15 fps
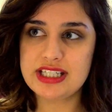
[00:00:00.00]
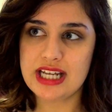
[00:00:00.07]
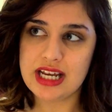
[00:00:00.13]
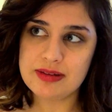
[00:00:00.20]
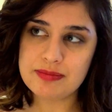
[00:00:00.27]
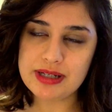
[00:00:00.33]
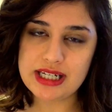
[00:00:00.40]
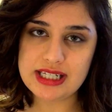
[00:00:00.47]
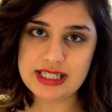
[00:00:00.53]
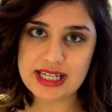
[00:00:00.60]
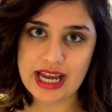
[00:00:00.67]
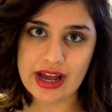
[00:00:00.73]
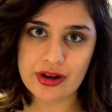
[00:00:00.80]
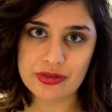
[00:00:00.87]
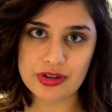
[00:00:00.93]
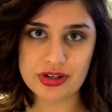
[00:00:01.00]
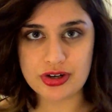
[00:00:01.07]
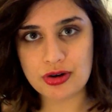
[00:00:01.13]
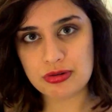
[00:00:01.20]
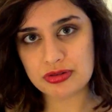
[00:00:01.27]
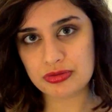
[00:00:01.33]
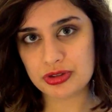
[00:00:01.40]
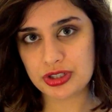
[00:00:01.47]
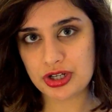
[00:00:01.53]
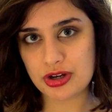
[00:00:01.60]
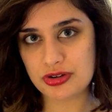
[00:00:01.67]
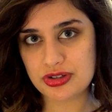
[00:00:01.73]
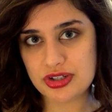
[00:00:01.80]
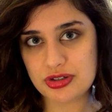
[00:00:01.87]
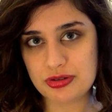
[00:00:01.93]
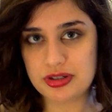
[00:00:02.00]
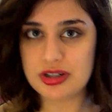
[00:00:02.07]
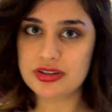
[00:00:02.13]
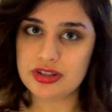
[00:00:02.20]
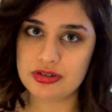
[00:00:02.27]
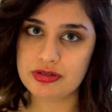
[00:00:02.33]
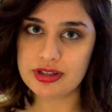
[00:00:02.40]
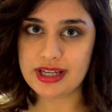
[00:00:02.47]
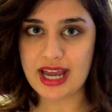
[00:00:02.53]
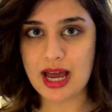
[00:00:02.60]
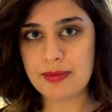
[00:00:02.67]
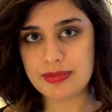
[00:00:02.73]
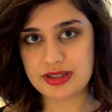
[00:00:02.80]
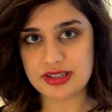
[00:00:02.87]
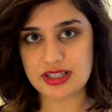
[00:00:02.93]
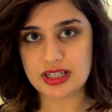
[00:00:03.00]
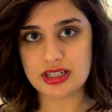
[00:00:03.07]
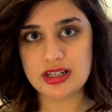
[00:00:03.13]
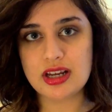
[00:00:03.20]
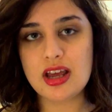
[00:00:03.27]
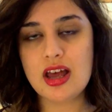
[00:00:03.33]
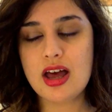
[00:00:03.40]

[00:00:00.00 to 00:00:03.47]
deadbeat town that no one really goes to and nothing really happens in,